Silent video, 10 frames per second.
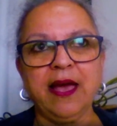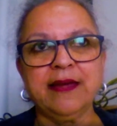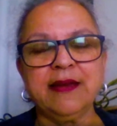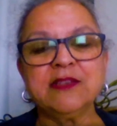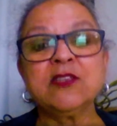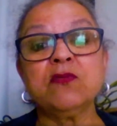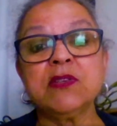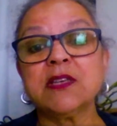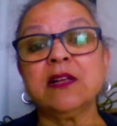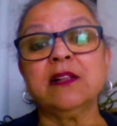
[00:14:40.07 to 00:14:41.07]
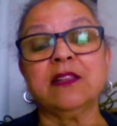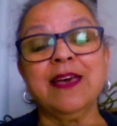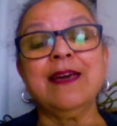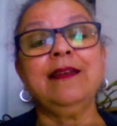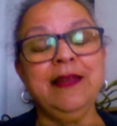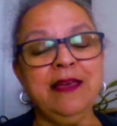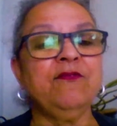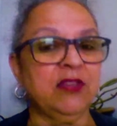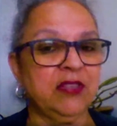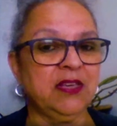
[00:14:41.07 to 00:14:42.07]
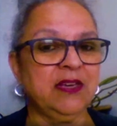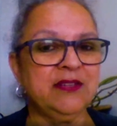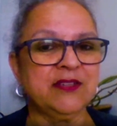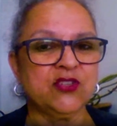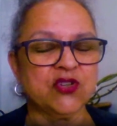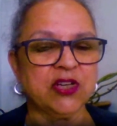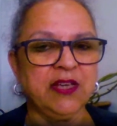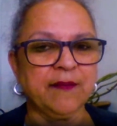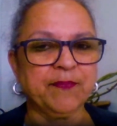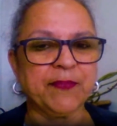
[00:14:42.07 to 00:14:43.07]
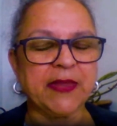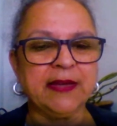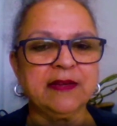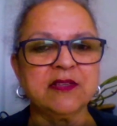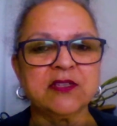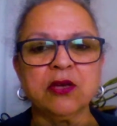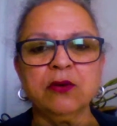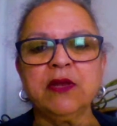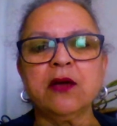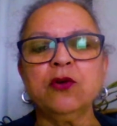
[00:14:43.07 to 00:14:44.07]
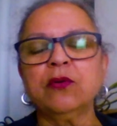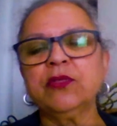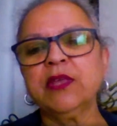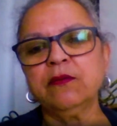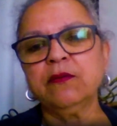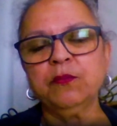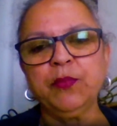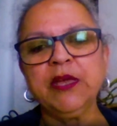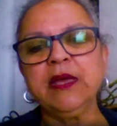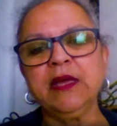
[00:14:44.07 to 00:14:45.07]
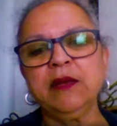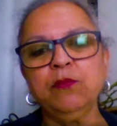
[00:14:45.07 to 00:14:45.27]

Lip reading: And as a result, they are leaving the industry. And so now they're bringing in